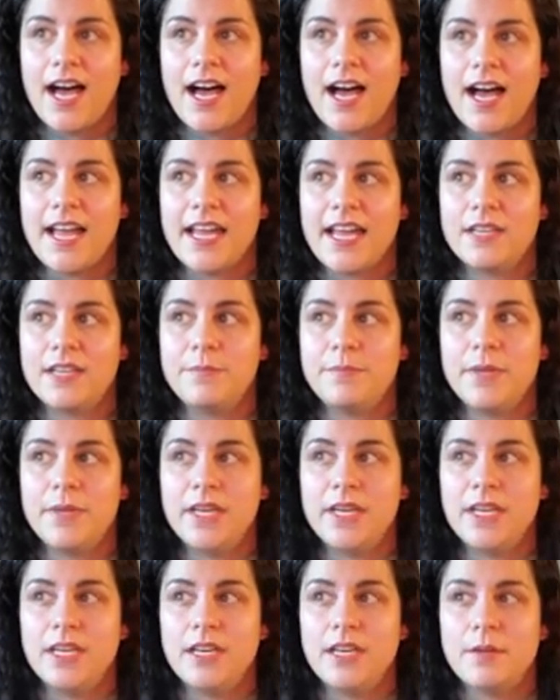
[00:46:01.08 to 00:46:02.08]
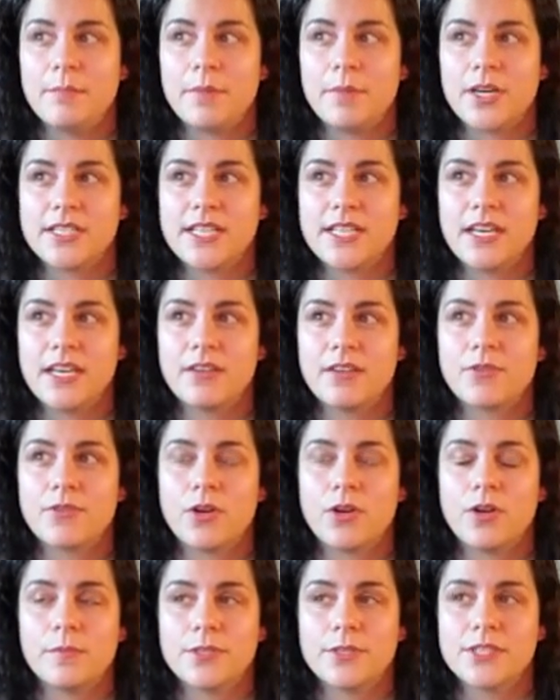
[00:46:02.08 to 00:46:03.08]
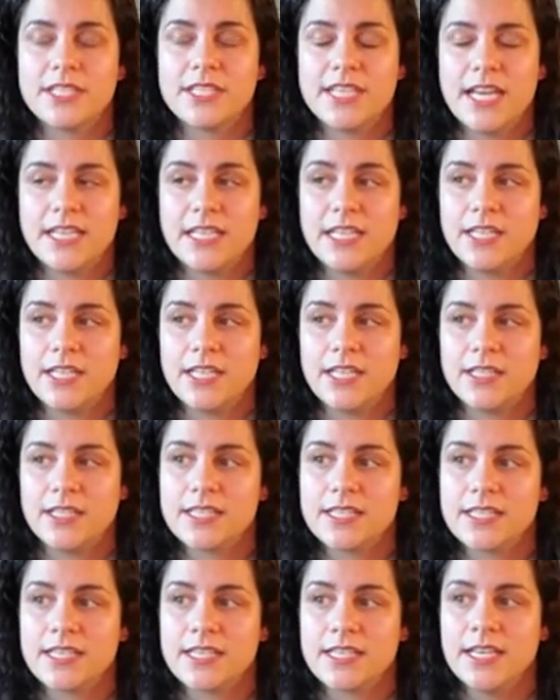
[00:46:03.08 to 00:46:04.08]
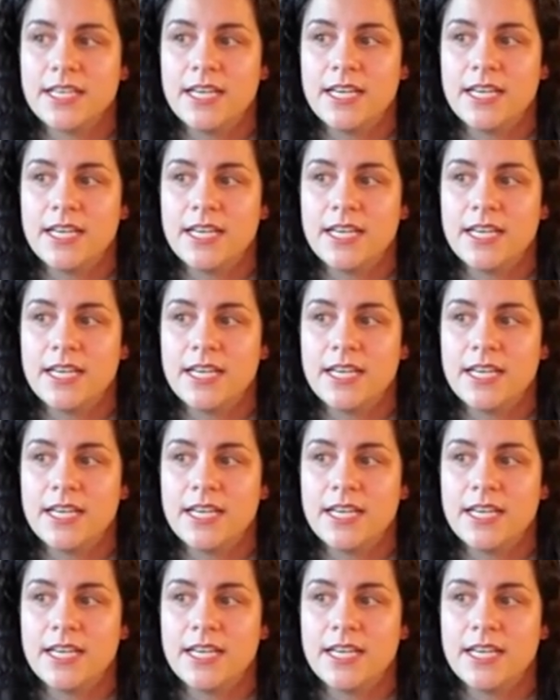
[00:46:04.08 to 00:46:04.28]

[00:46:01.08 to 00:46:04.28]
I had been bartending for almost 10 years